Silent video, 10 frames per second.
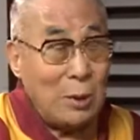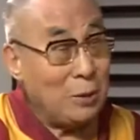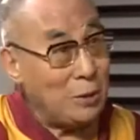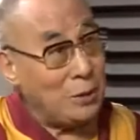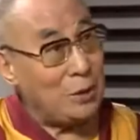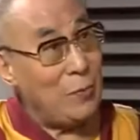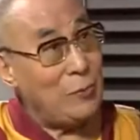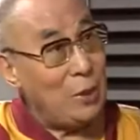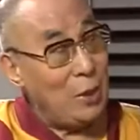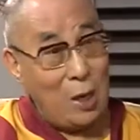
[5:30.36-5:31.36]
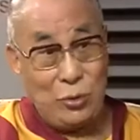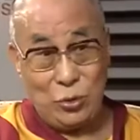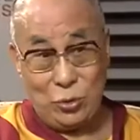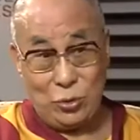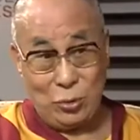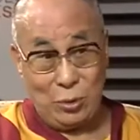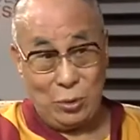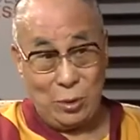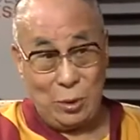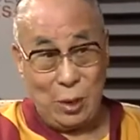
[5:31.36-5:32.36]
This is something unusual.
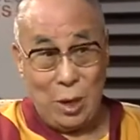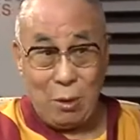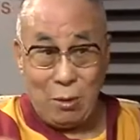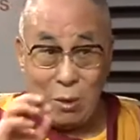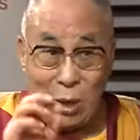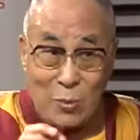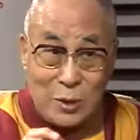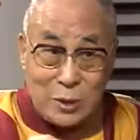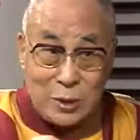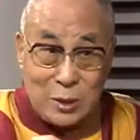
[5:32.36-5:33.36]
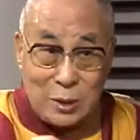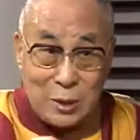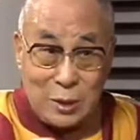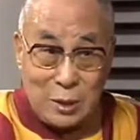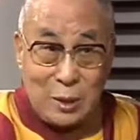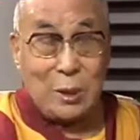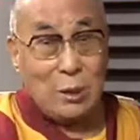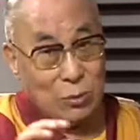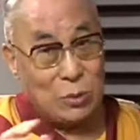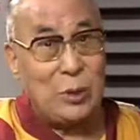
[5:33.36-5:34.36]
A communist,
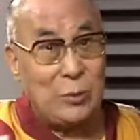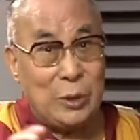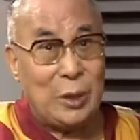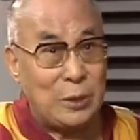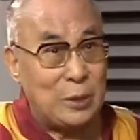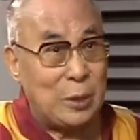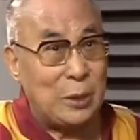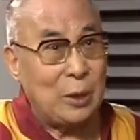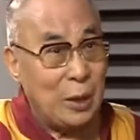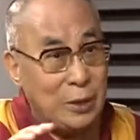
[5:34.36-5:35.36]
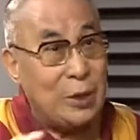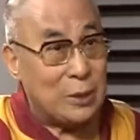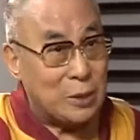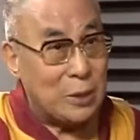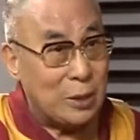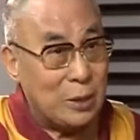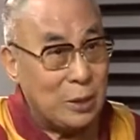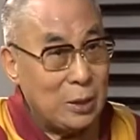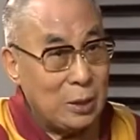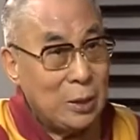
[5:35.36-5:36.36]
usually we consider atheist.
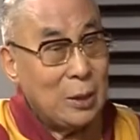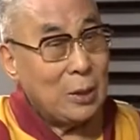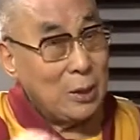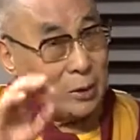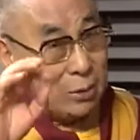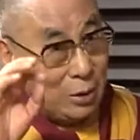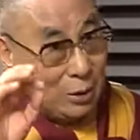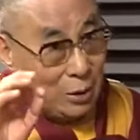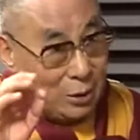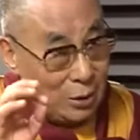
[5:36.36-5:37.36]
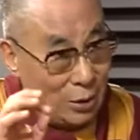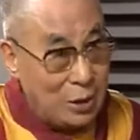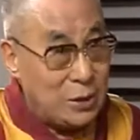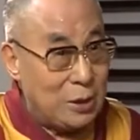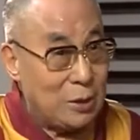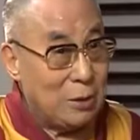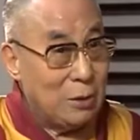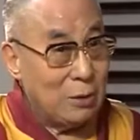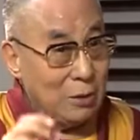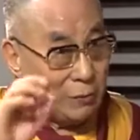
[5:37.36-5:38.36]
So the leader
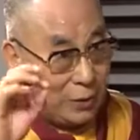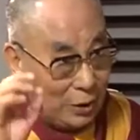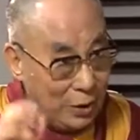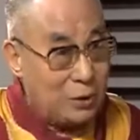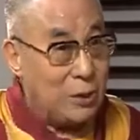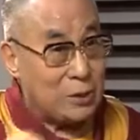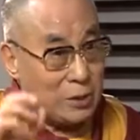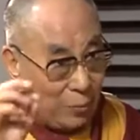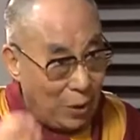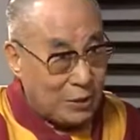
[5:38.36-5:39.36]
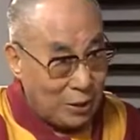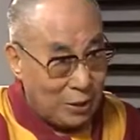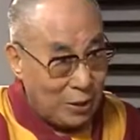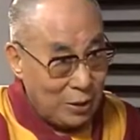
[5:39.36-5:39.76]
of the atheist party,